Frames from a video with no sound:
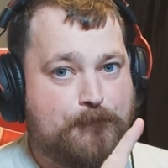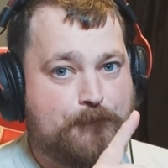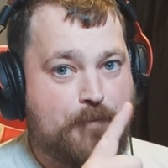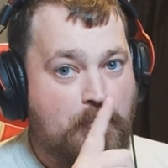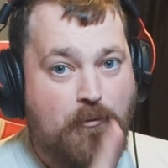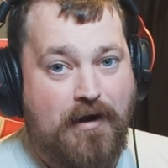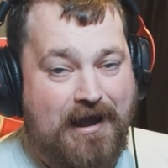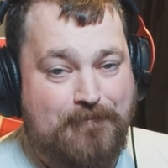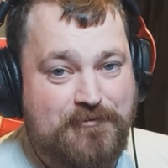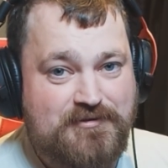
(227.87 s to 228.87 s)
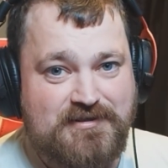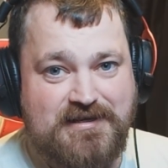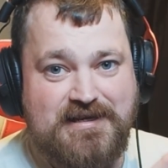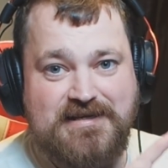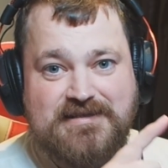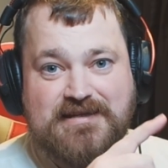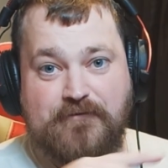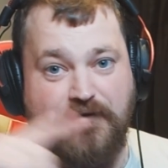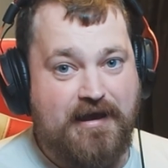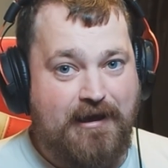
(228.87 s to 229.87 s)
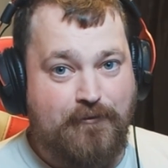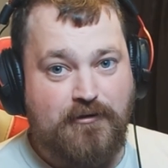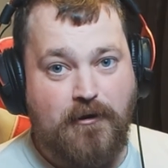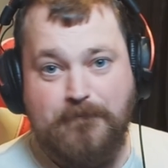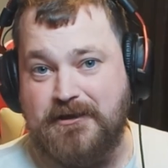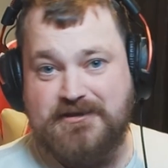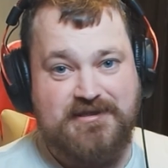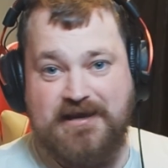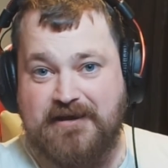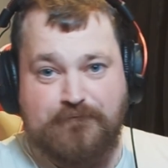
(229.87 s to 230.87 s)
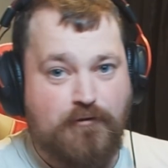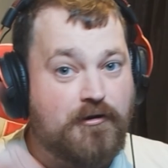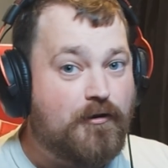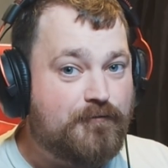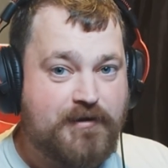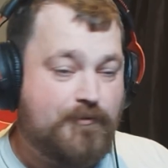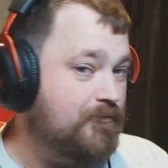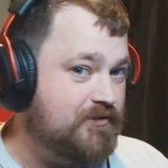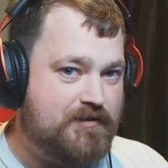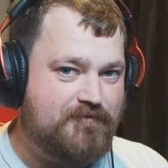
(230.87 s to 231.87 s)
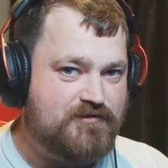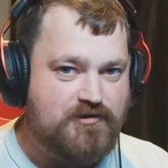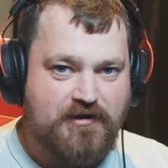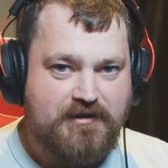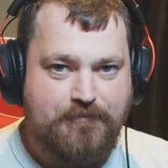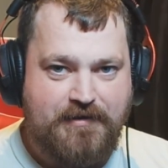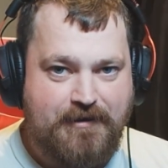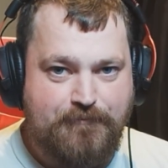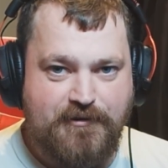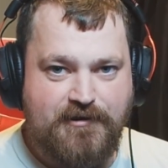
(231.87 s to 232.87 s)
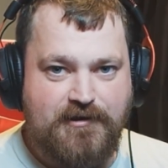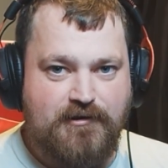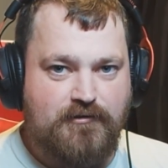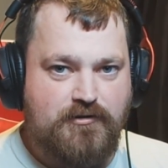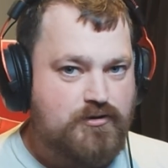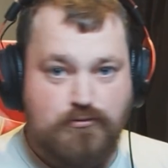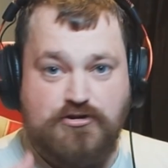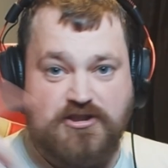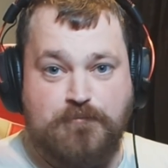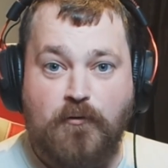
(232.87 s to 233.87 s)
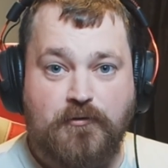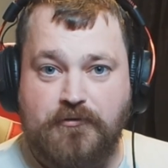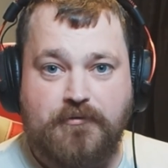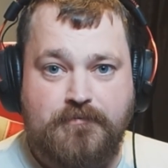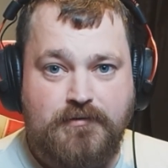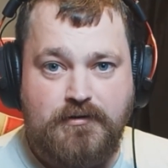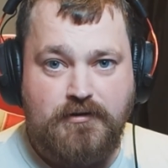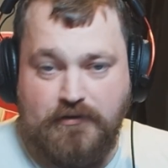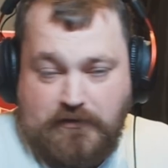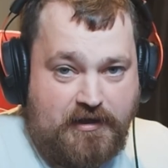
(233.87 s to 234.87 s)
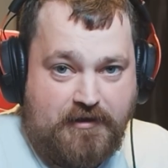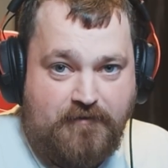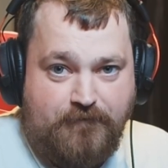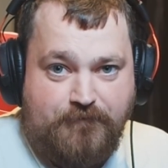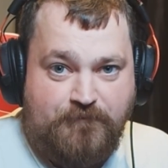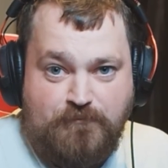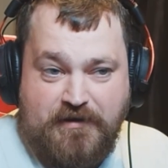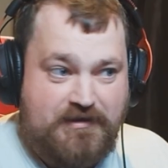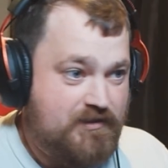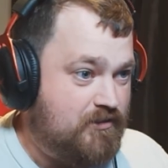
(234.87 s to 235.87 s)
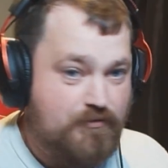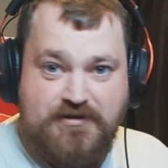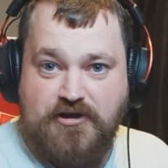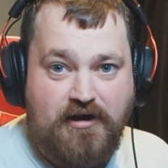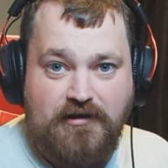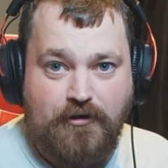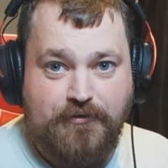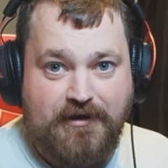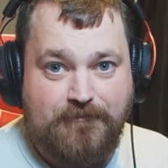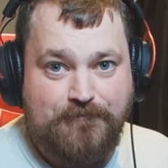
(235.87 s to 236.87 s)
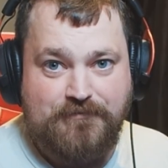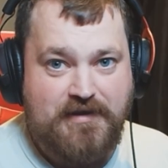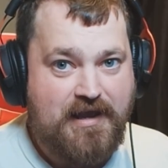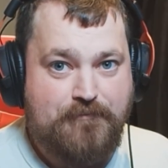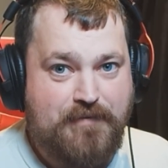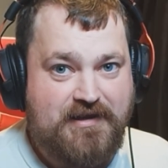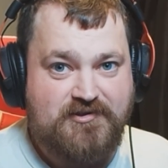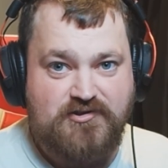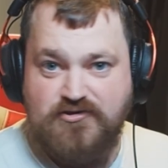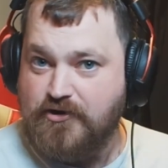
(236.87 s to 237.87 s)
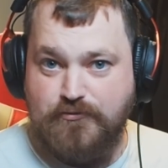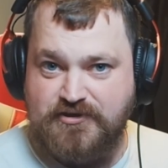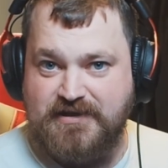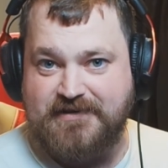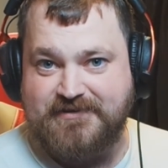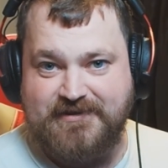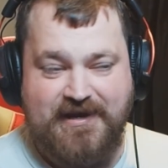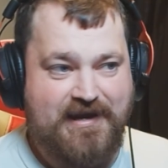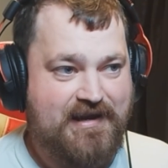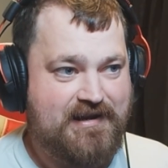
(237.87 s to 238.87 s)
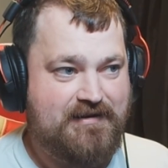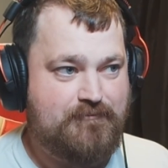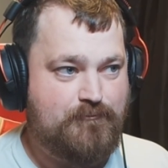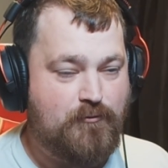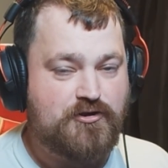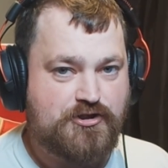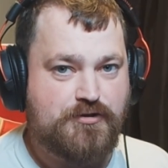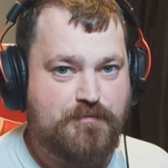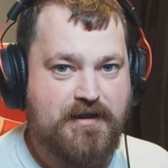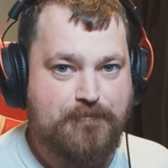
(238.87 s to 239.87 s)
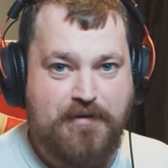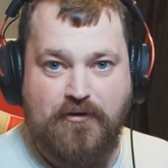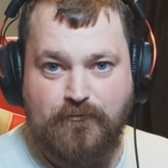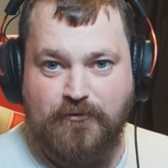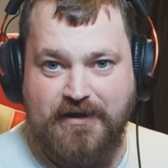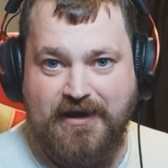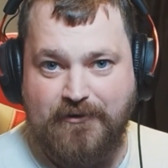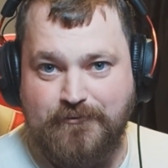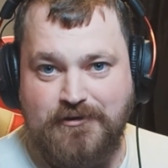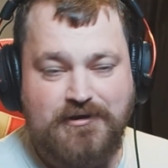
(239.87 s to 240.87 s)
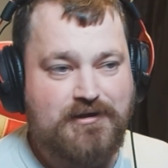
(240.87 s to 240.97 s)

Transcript: But what happens is, if they're out of combat, say they've run off, they're on a different side of the map, you'll just spawn on them, like, with your entire loadout. It makes no sense in what should be a battle royale.